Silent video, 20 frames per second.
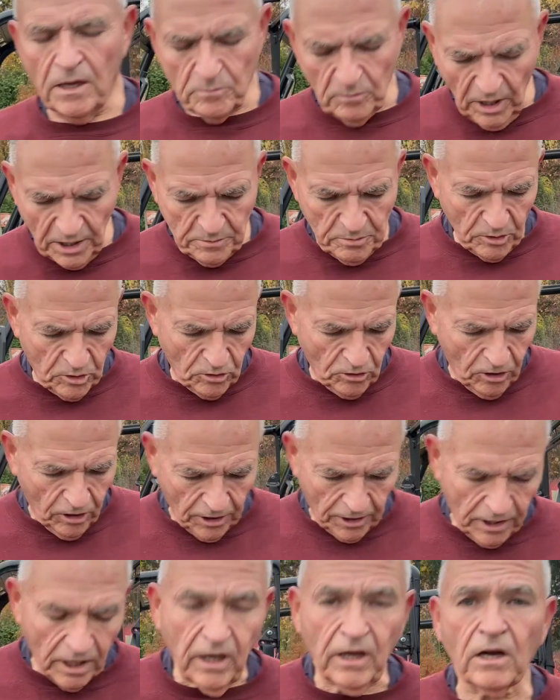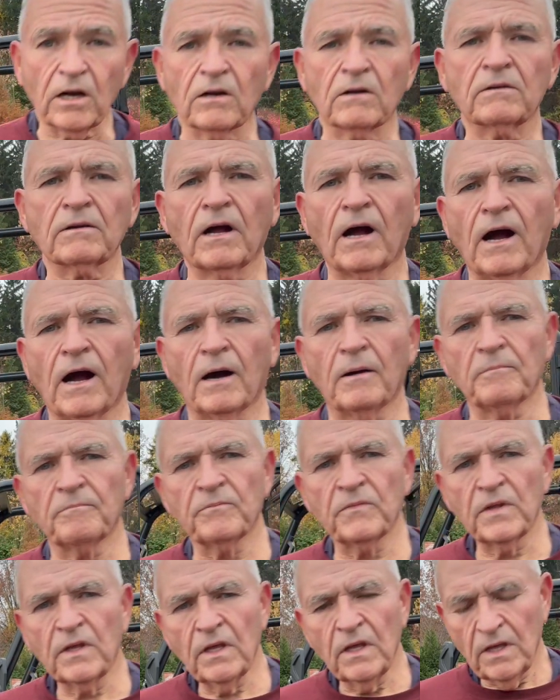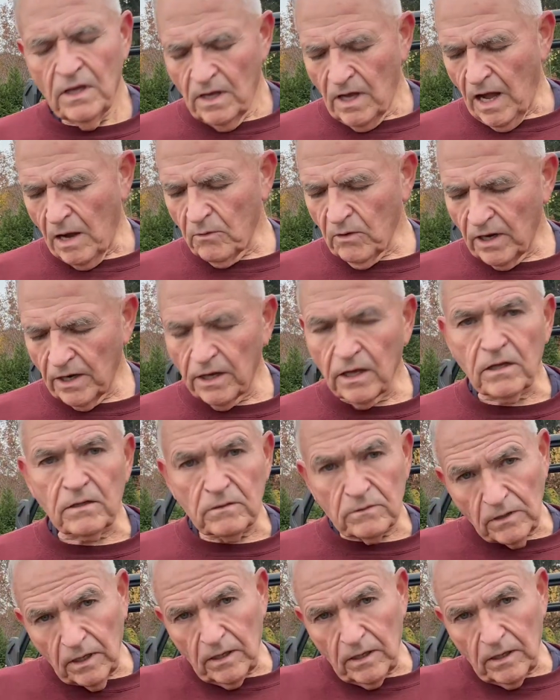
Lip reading: Mike McGroarty here. I want to,